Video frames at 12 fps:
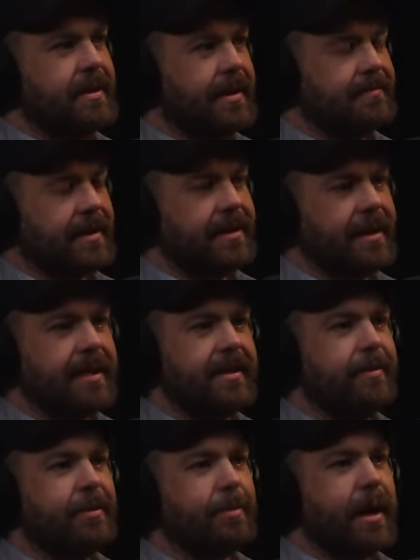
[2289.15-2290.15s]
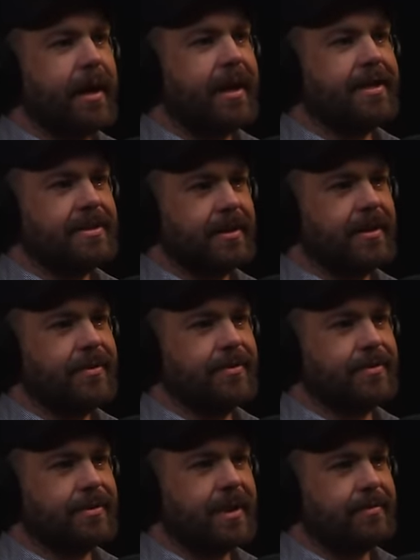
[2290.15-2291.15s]
if I lay there with my eyes
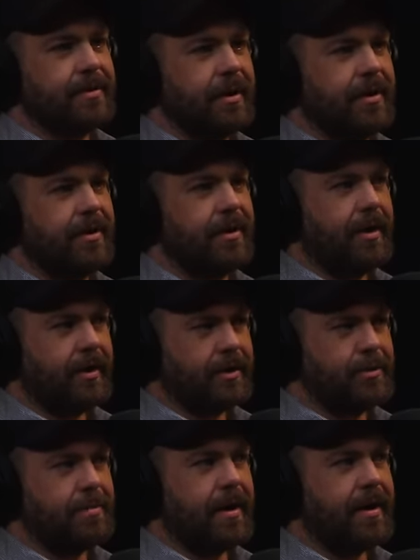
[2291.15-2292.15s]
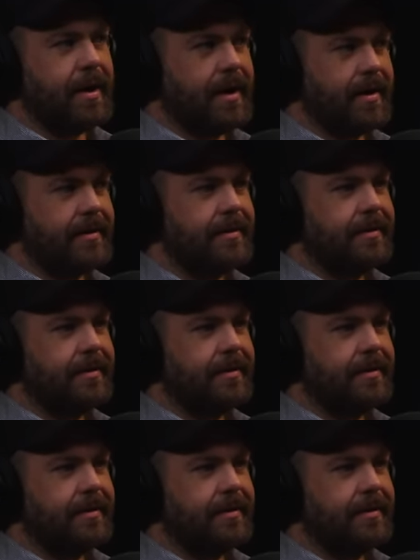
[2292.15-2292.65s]
closed and I'm not occupying,